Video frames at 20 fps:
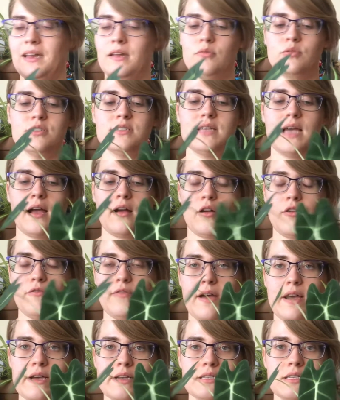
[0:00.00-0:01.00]
it will
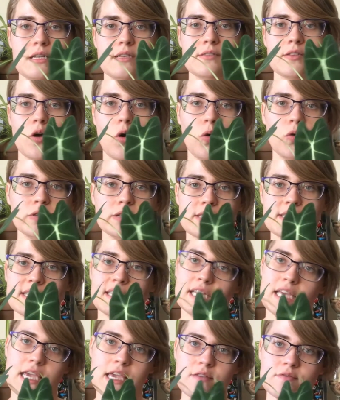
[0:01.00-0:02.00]
sacrifice its oldest
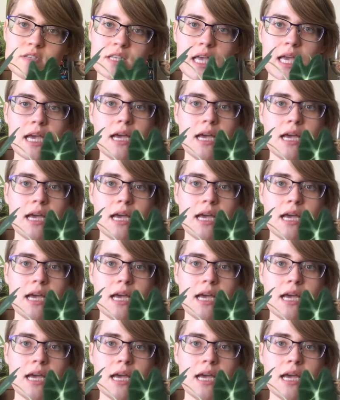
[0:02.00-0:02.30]
leaves.